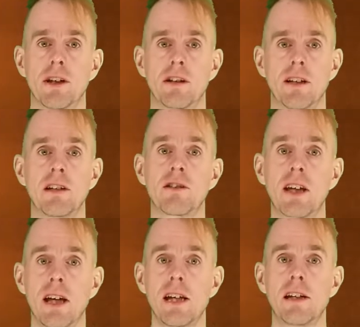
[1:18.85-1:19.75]
that is
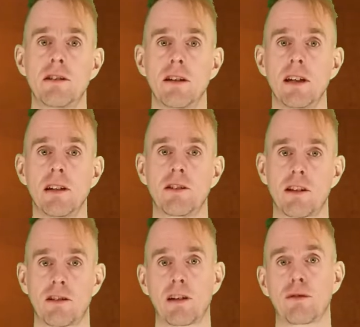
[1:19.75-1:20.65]
key to the
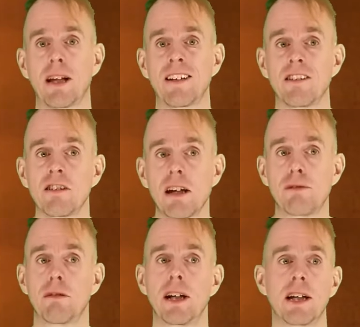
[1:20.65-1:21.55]
successful and
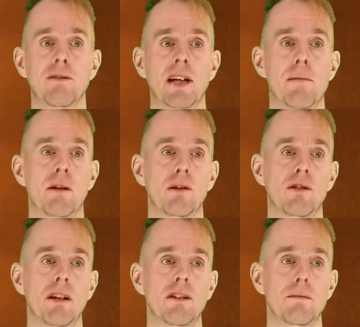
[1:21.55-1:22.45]
safe running of a chemical
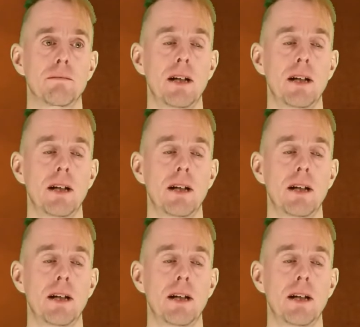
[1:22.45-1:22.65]
site.